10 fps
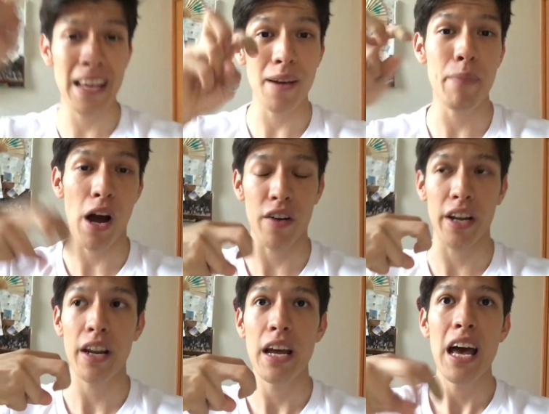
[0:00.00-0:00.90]
think about
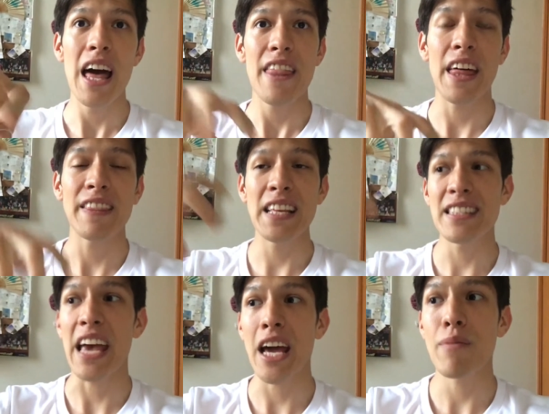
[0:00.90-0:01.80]
it that
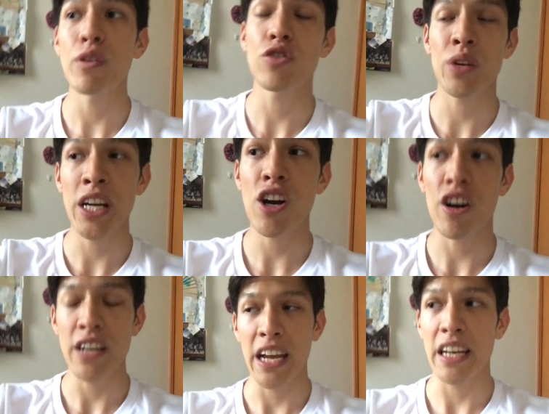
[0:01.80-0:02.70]
these animals
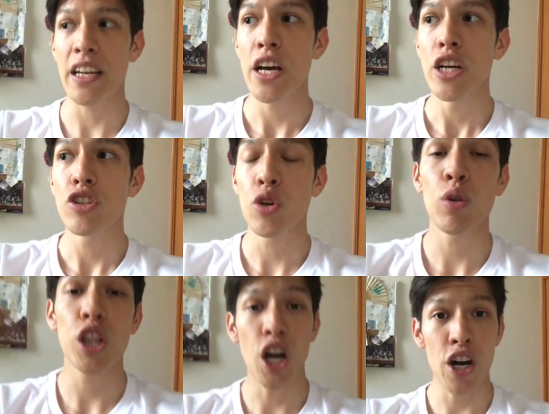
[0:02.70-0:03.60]
reincarnated to
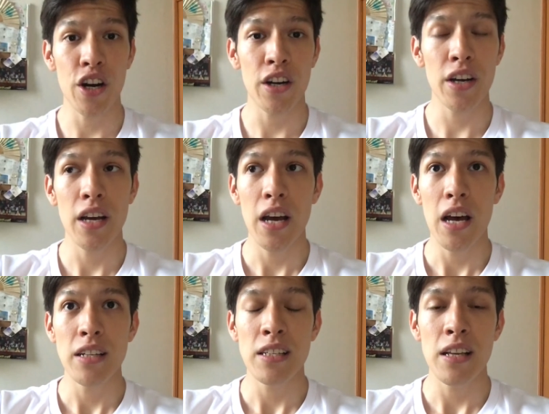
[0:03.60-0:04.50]
learn
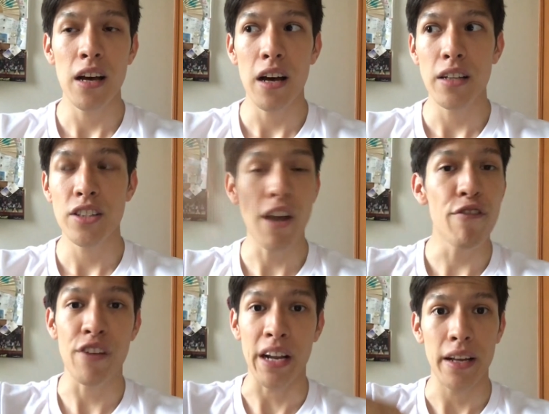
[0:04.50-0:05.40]

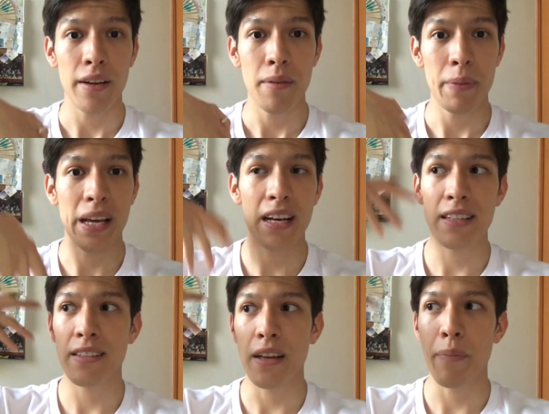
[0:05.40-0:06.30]
suffering,
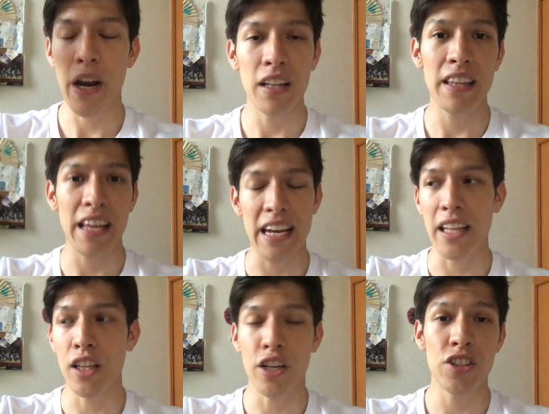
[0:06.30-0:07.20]
because apparently they
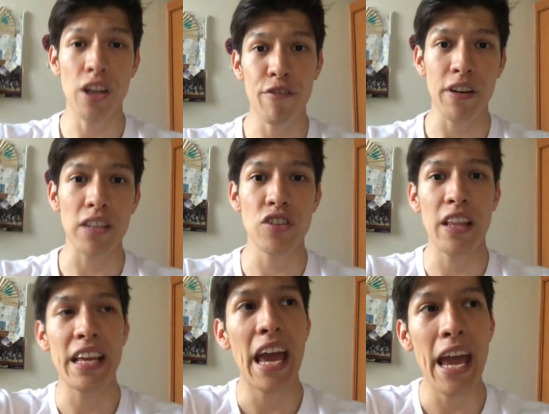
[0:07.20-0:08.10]
didn't learn suffering, so
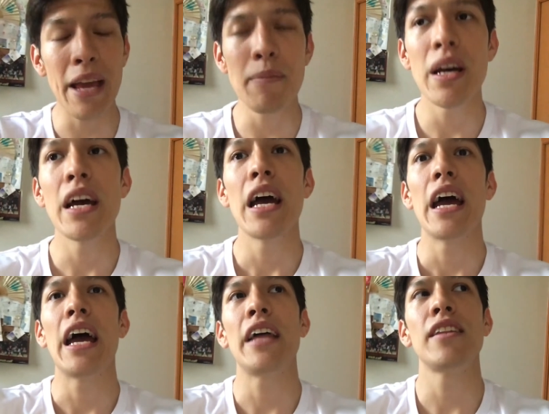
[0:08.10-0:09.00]
they came
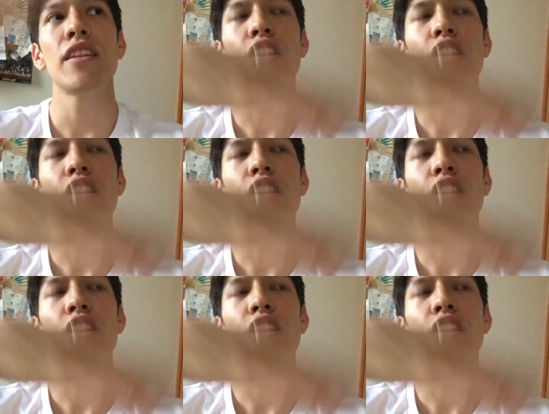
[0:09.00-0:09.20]
and